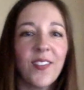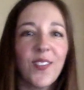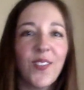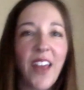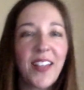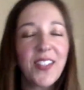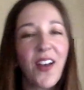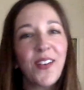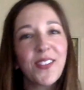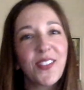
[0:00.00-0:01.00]
That's
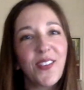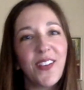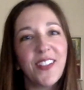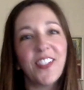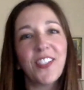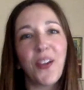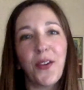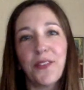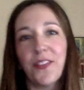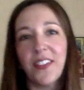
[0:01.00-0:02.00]
all I was going to show
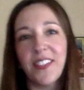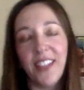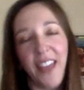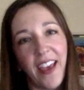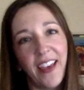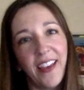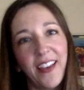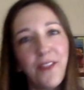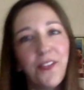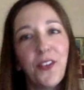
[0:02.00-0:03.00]
you for today.
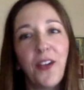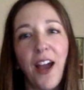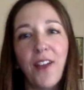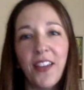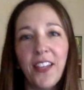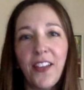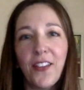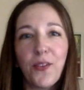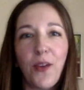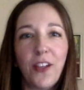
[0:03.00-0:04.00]
If you have any
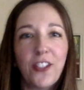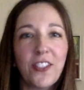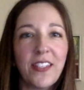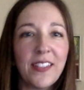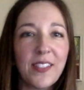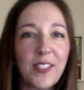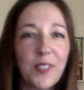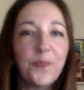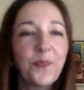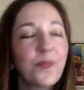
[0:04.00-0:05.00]
other questions,
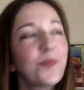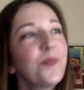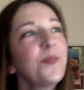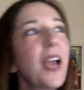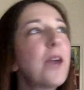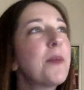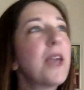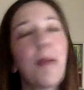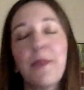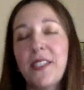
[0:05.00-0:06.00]
I'd be
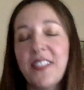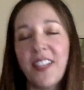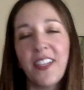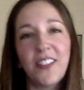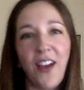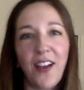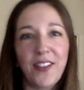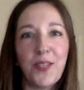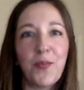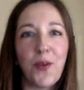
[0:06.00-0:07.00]
happy to talk
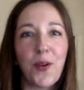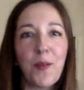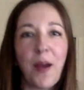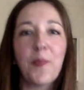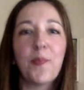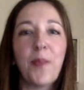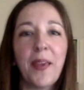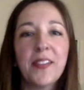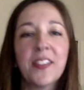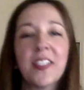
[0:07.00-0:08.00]
to you more about
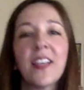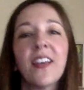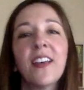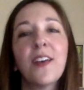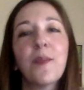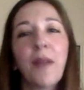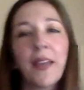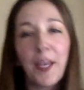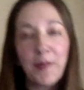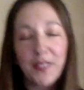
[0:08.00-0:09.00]
bass. My
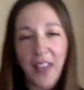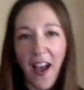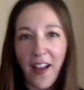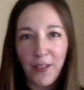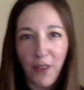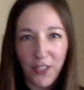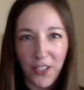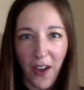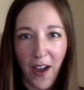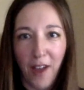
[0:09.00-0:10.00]
name is Holly
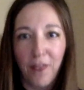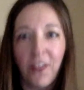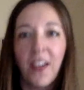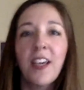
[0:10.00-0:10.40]
Rushakoff.